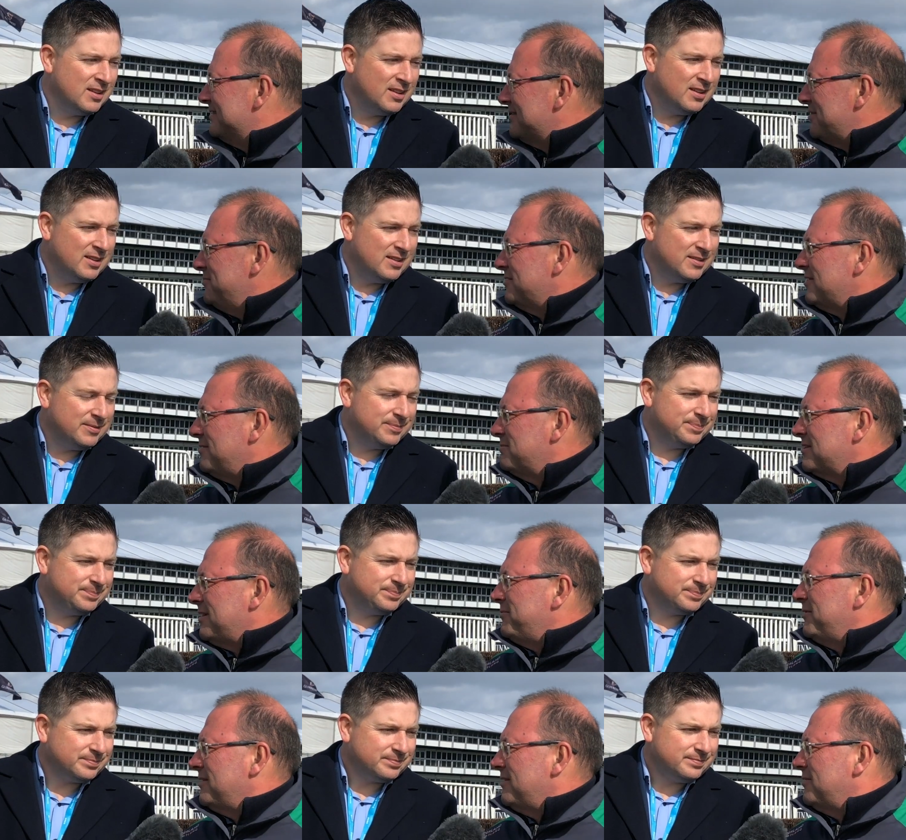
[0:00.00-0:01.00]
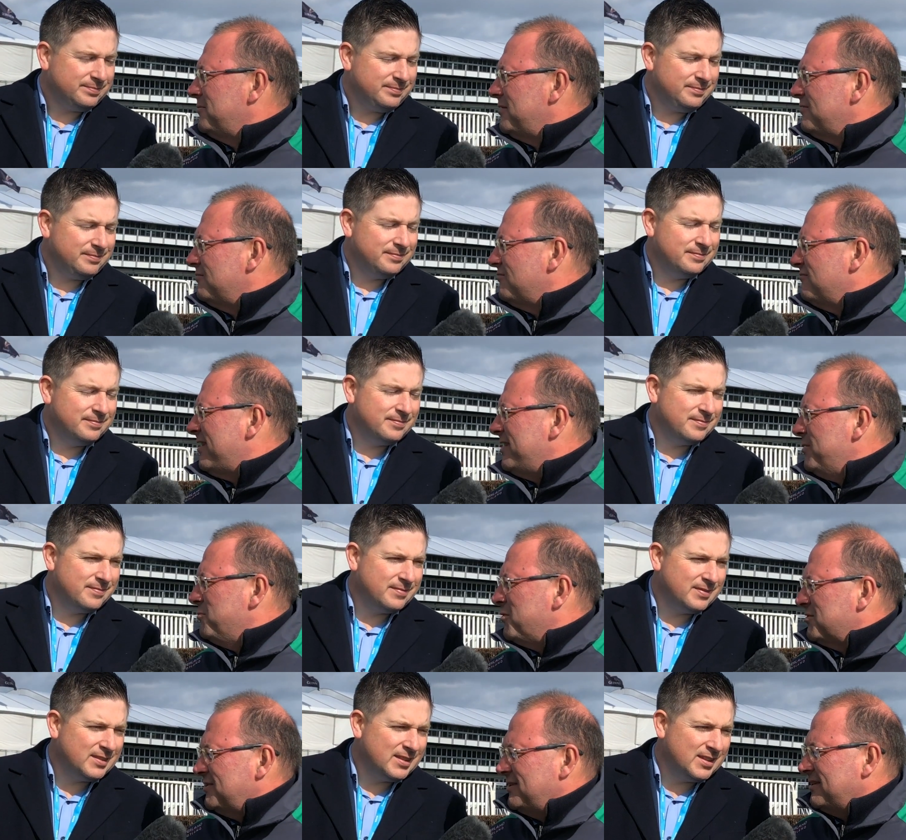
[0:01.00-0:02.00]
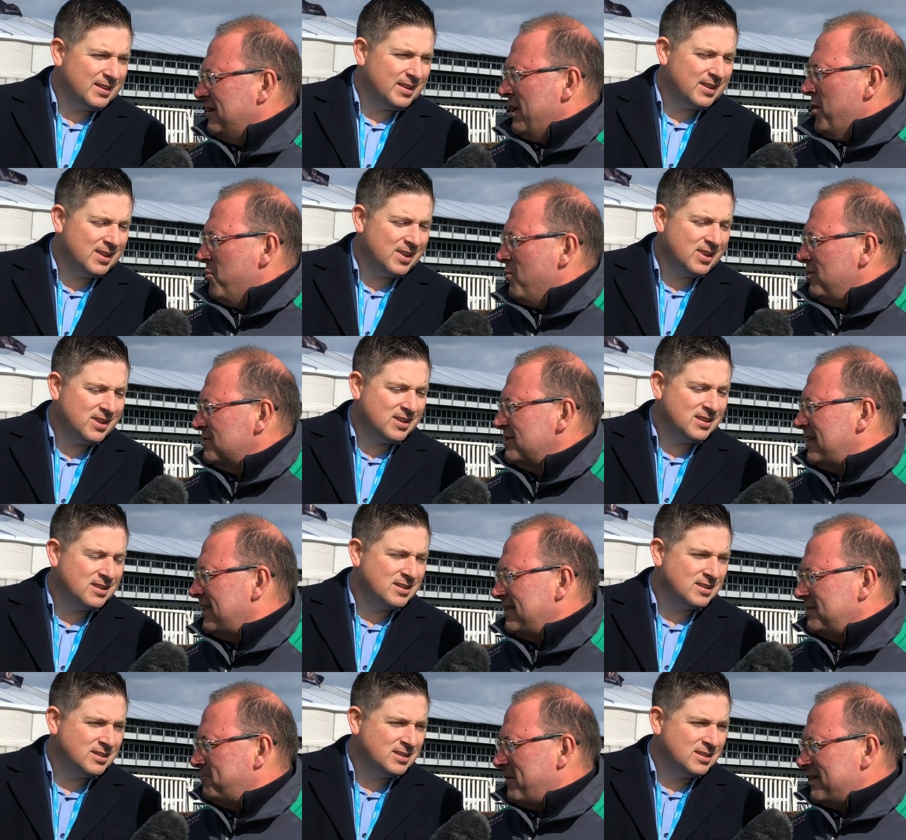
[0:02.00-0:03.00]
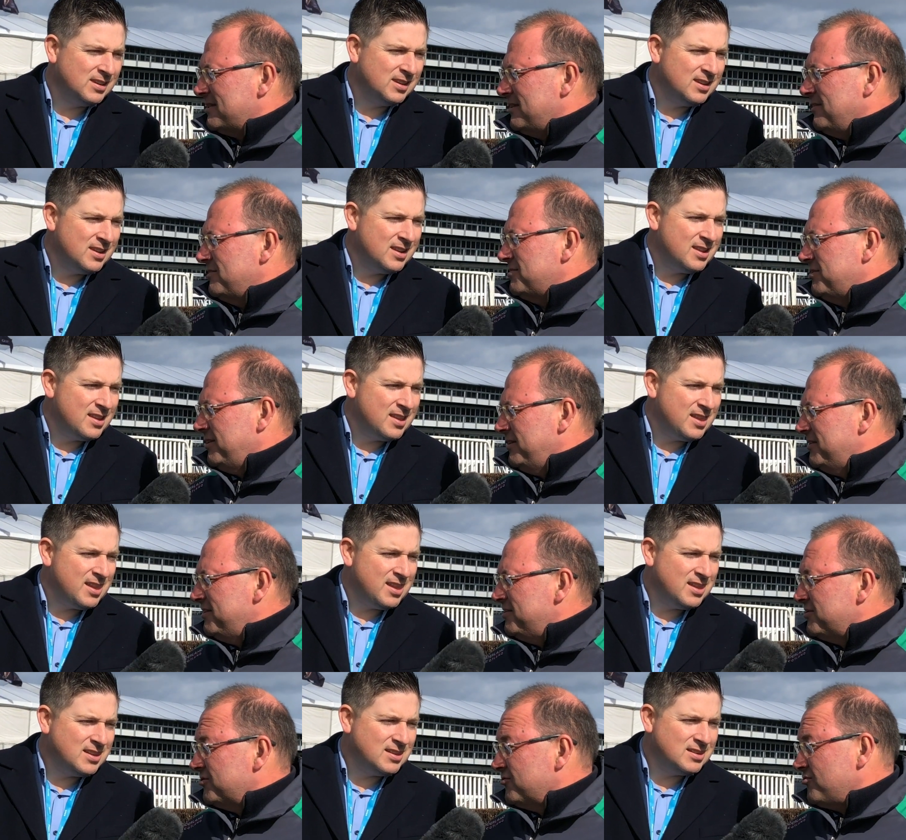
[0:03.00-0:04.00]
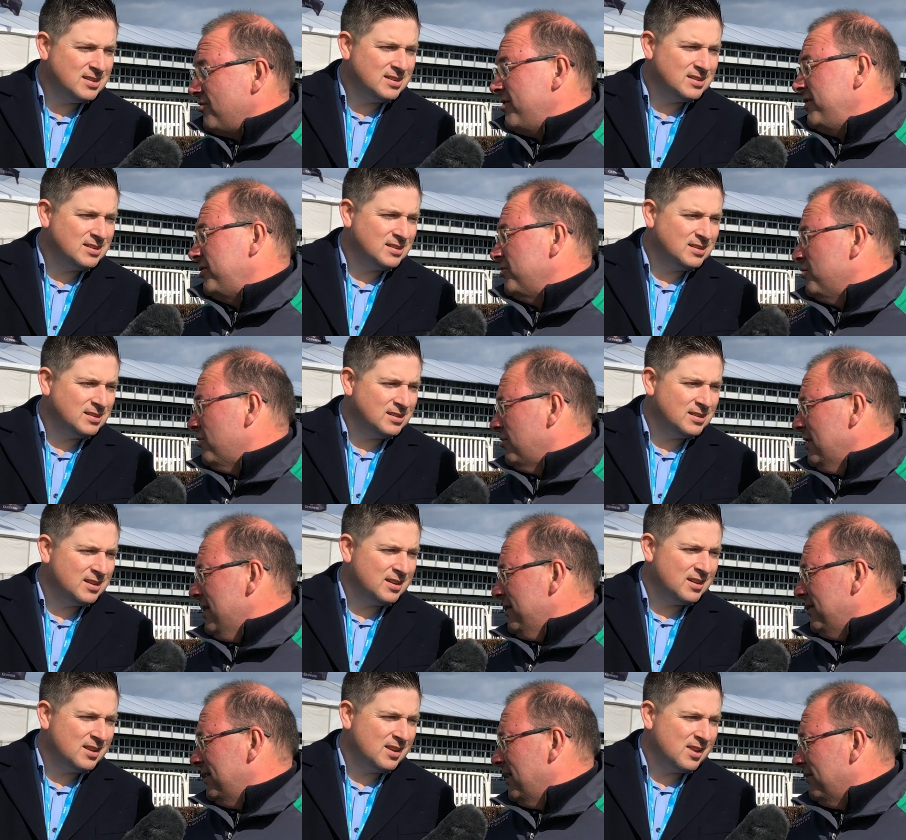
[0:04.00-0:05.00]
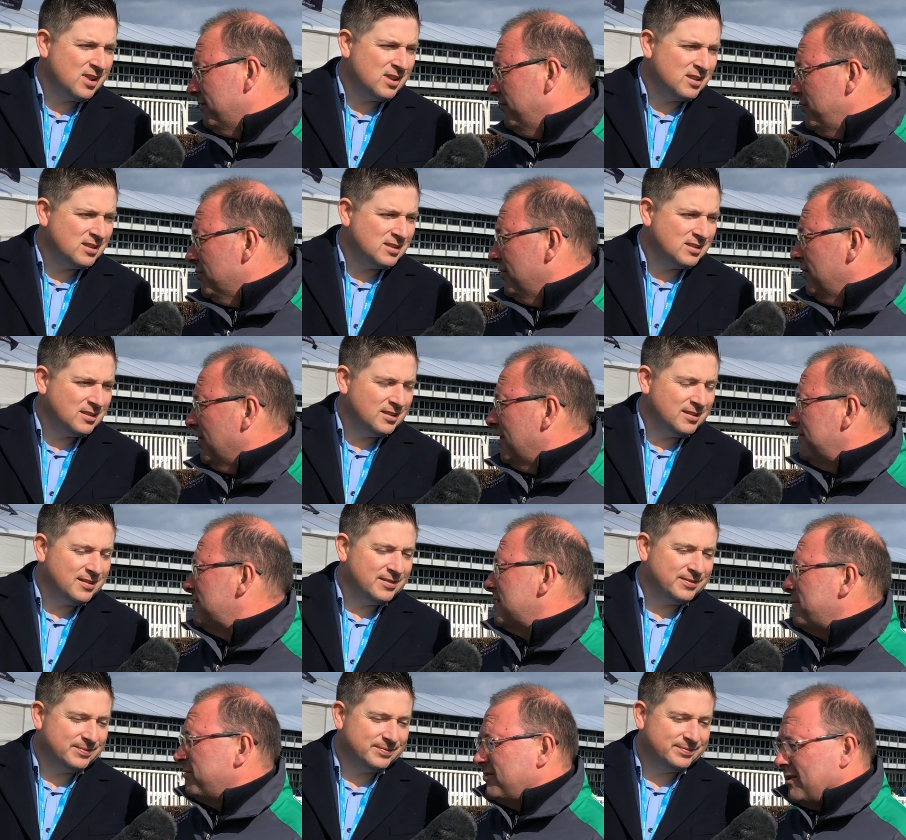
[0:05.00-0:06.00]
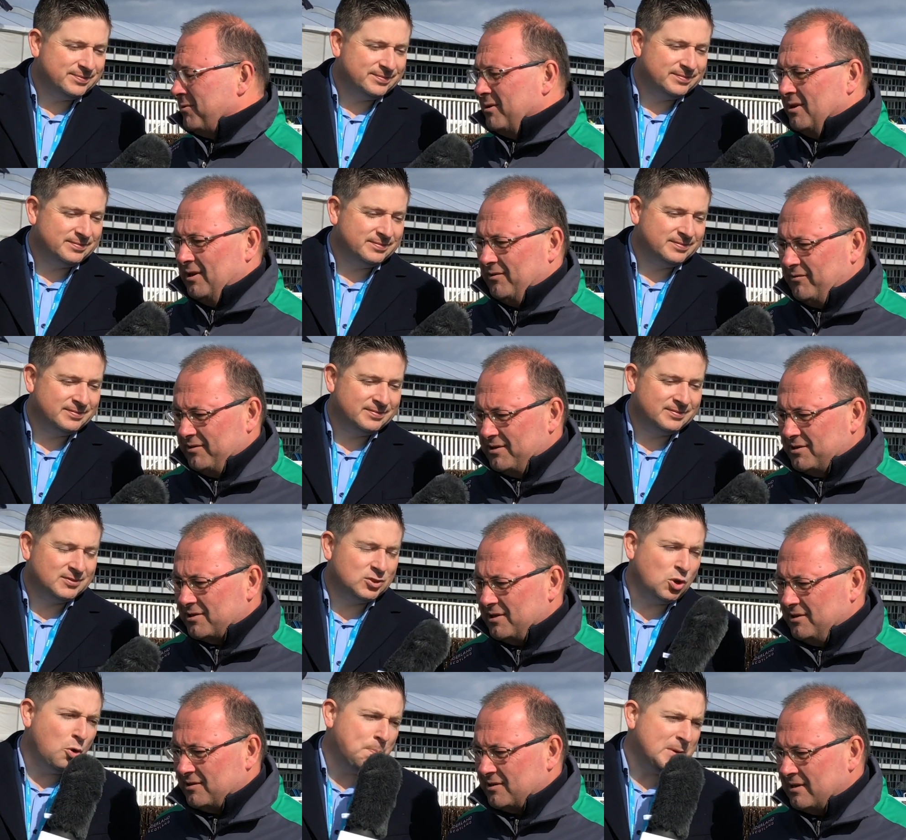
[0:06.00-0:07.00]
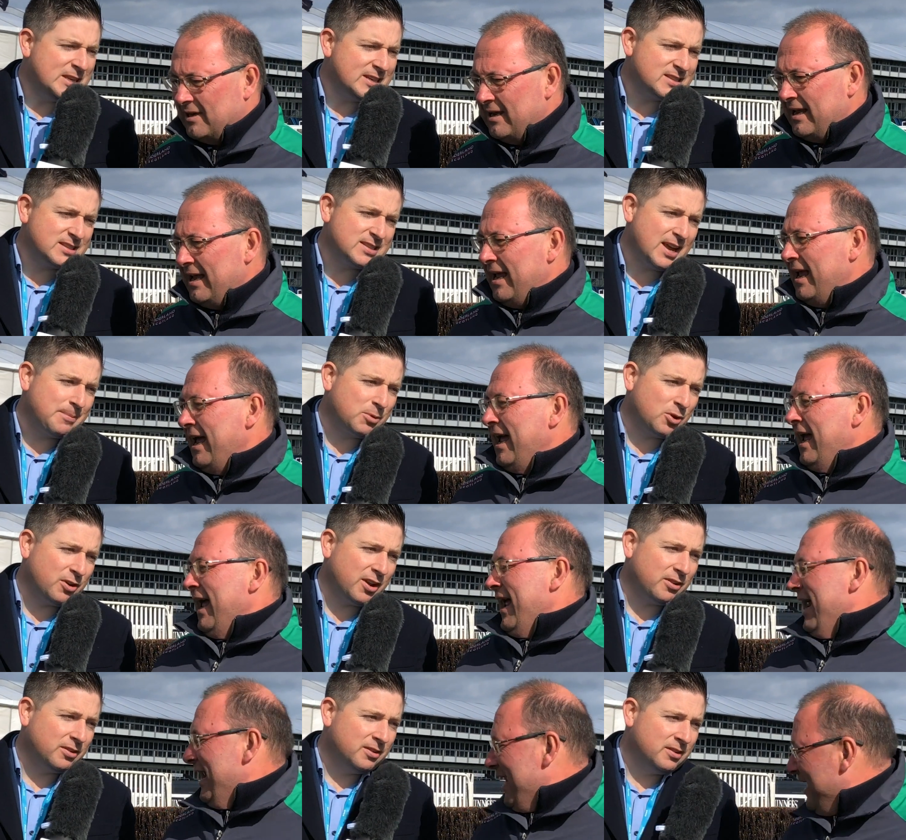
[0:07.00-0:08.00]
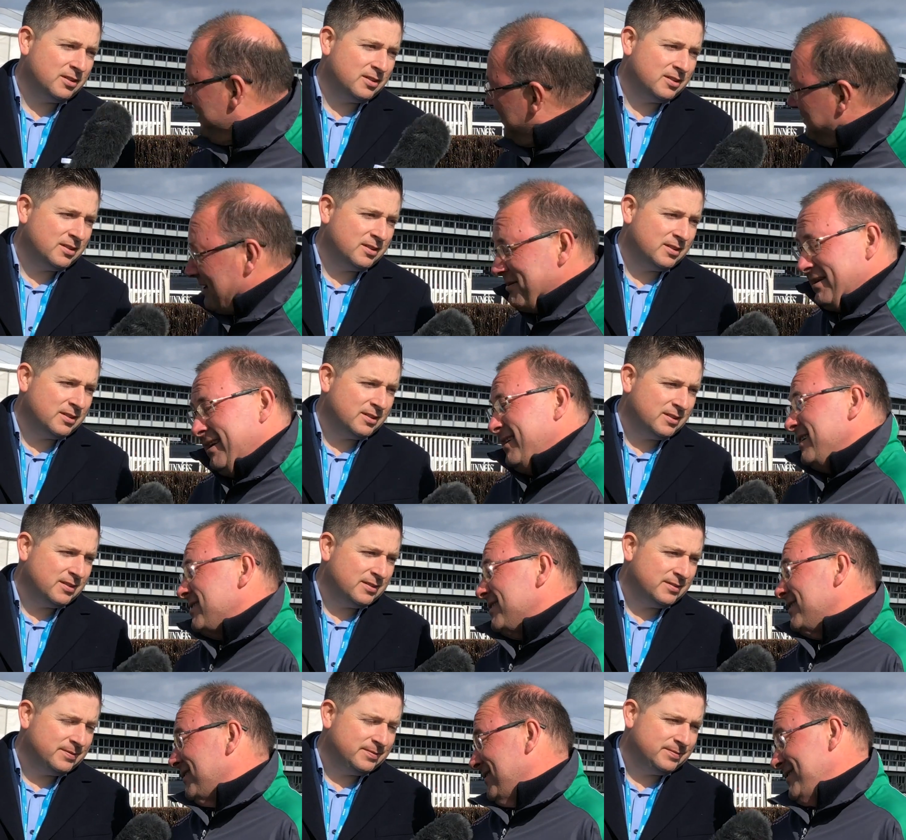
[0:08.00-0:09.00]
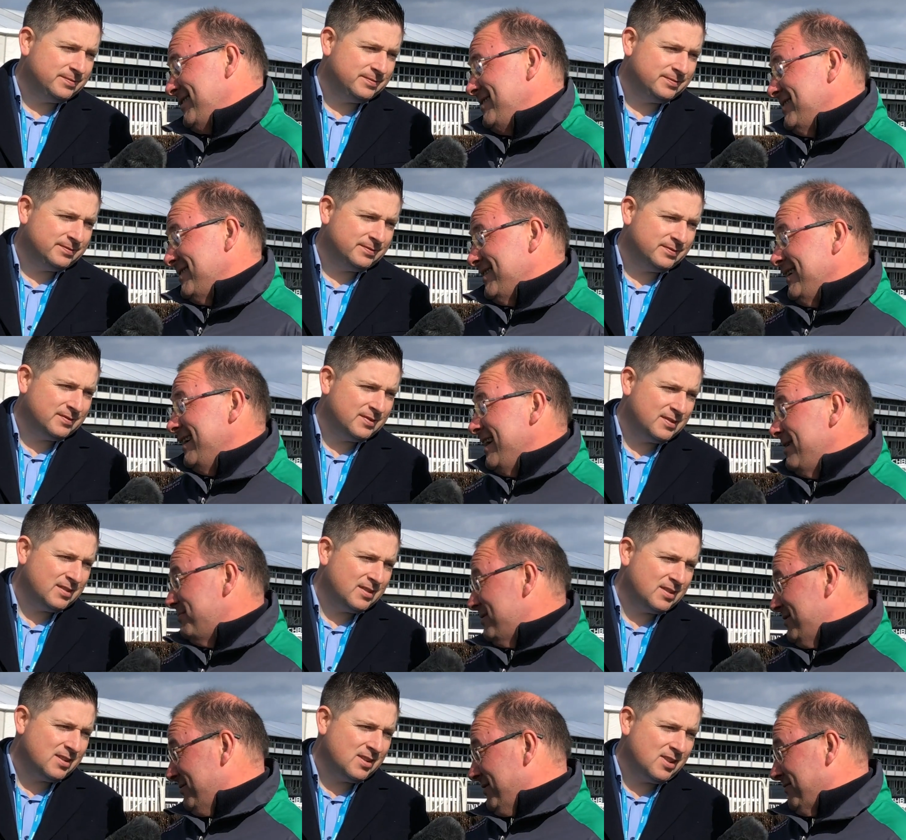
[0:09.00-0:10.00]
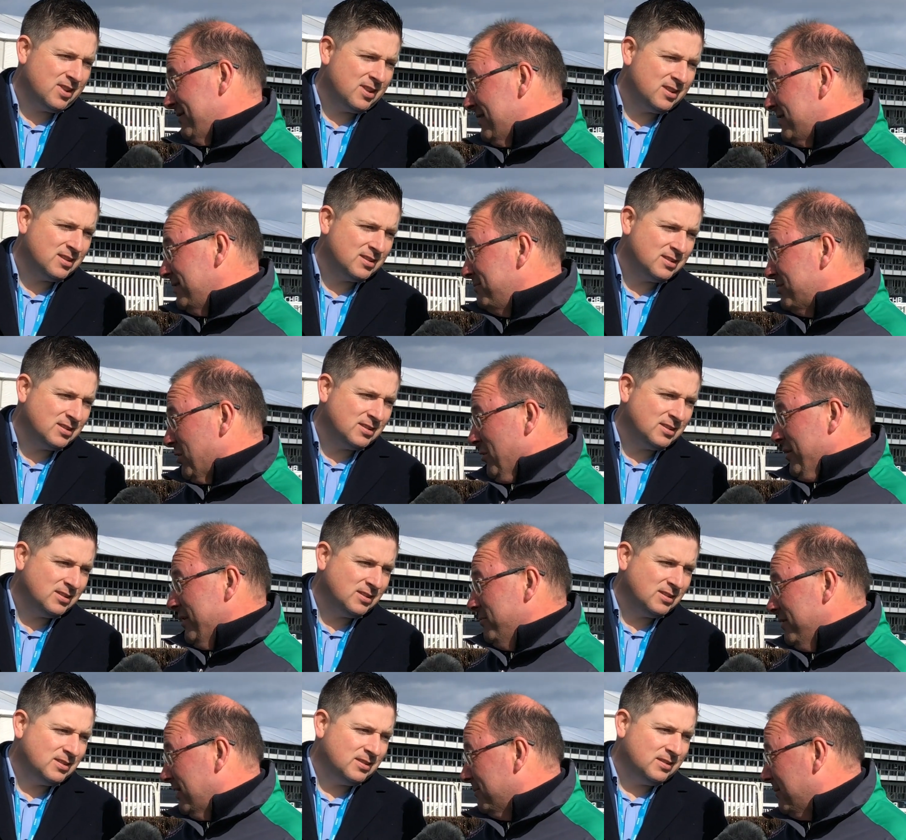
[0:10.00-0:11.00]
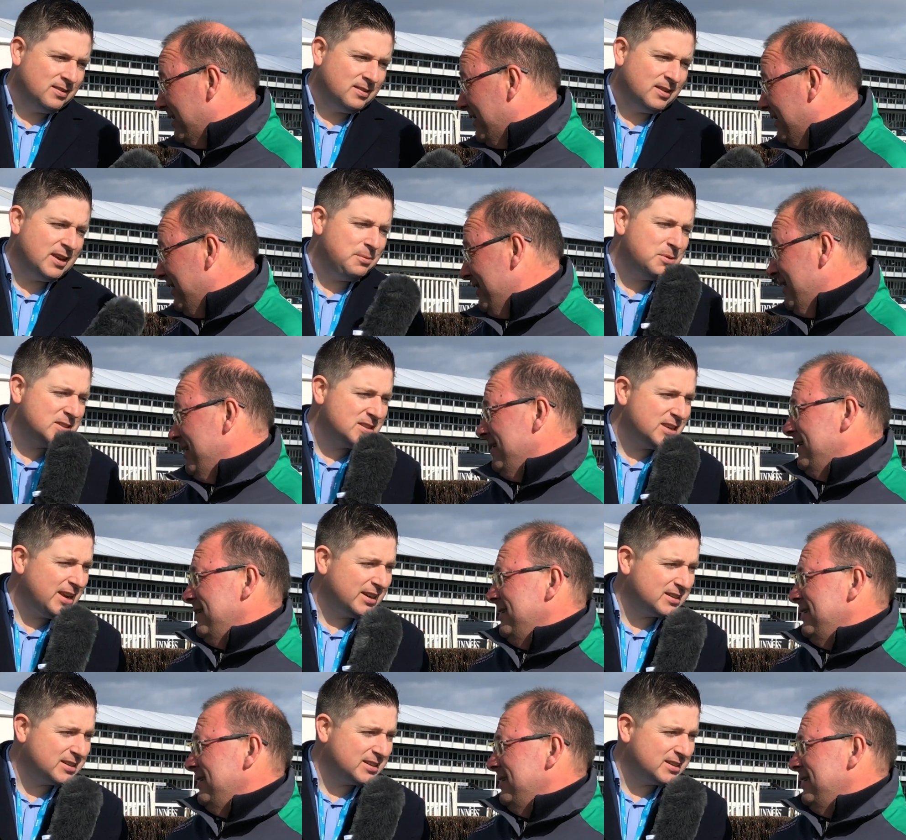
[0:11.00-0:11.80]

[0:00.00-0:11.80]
Speaker 1: two-time champion hurdle winner already wasn't wasn't at his best last year destroyed your the love of your life Samcro earlier in the season don't be dissing Samcro now uh, he, listen listen he absolutely thrashed him toyed with him he was sick